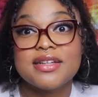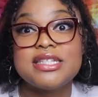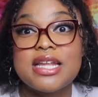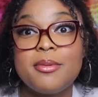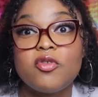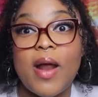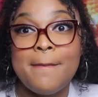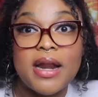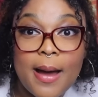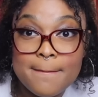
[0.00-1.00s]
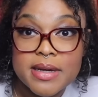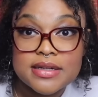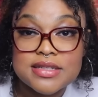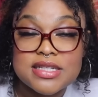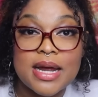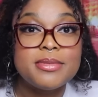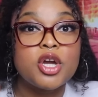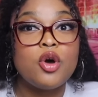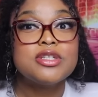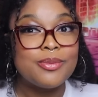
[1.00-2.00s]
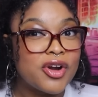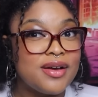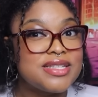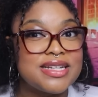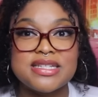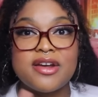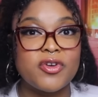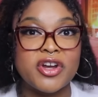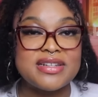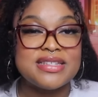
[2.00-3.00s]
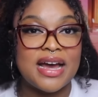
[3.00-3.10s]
it's time to wrap it up. It's time to go somewhere else. That's never a good